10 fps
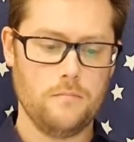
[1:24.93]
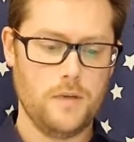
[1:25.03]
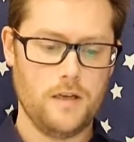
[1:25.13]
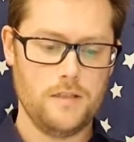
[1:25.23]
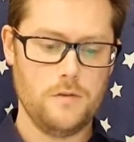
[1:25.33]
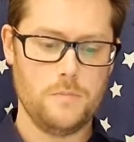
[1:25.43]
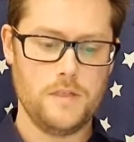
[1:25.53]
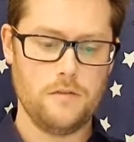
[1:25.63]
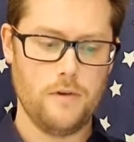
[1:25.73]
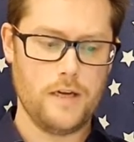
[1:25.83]
because he was
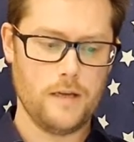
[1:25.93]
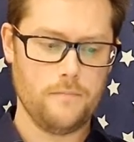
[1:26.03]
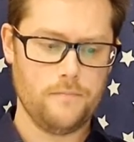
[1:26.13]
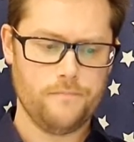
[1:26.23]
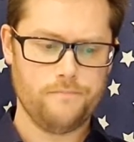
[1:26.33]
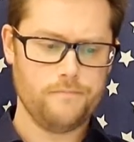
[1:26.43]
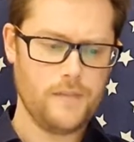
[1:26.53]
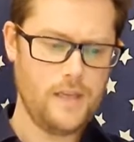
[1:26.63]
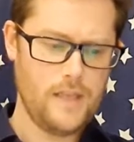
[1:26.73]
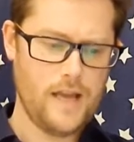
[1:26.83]
busy reading.
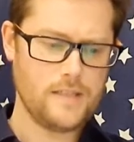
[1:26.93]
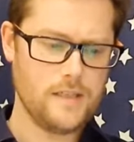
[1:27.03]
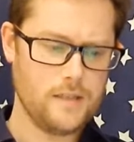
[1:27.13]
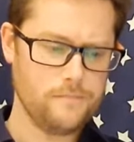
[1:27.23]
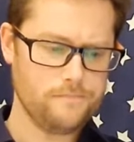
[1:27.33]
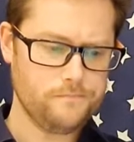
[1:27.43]
"In the attic."